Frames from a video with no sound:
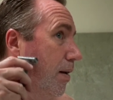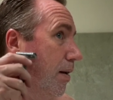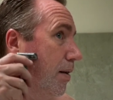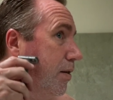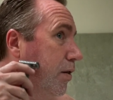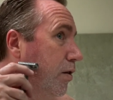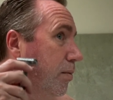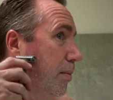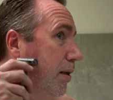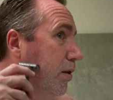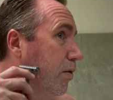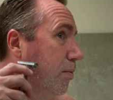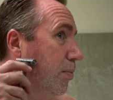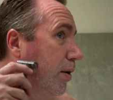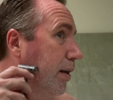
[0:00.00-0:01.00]
It seems to be
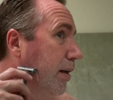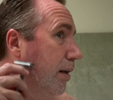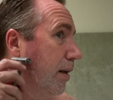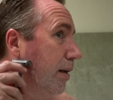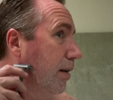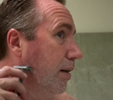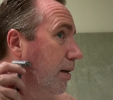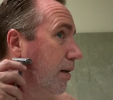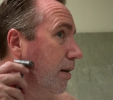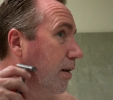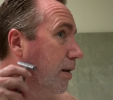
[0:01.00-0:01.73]
doing pretty good.